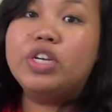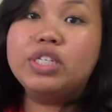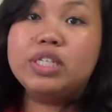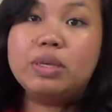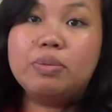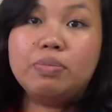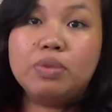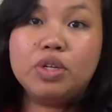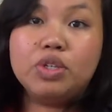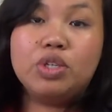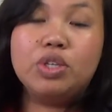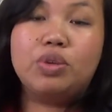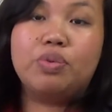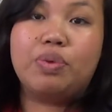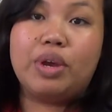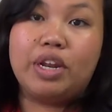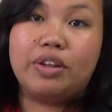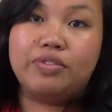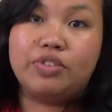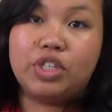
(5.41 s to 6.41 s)
similar to the
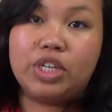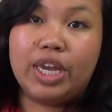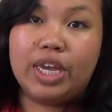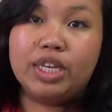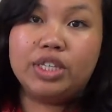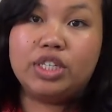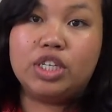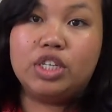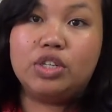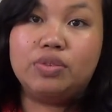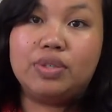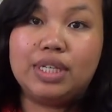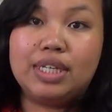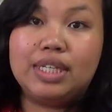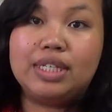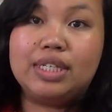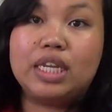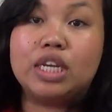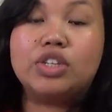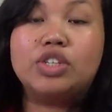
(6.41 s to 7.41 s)
rate of change that you did
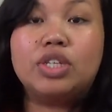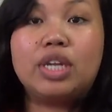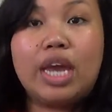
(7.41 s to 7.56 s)
in section